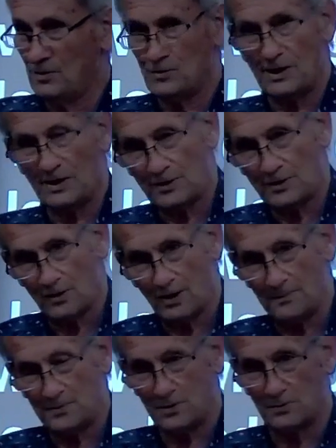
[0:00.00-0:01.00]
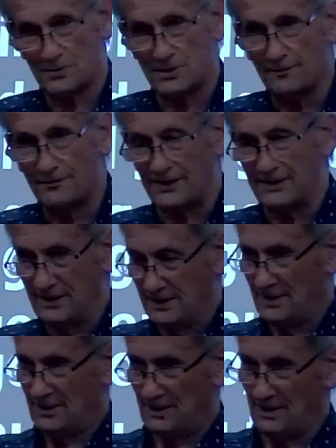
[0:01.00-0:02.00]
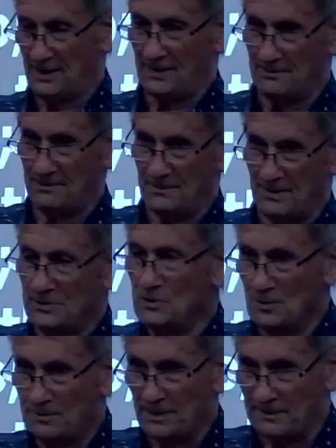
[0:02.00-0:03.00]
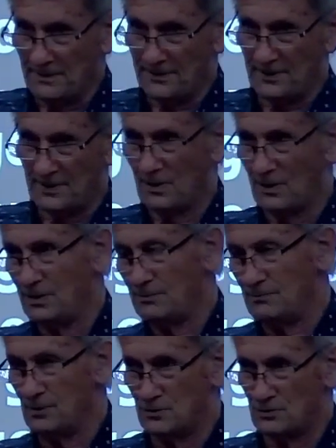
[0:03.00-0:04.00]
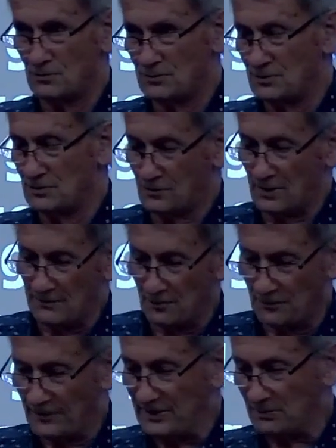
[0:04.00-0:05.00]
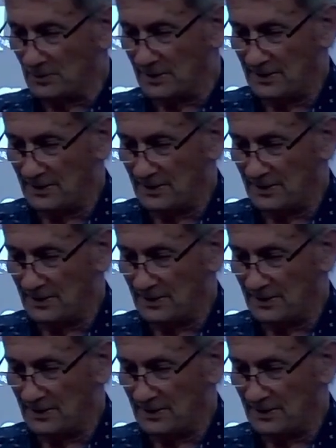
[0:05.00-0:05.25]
at the time she was living in New Plymouth, and I used to travel frequently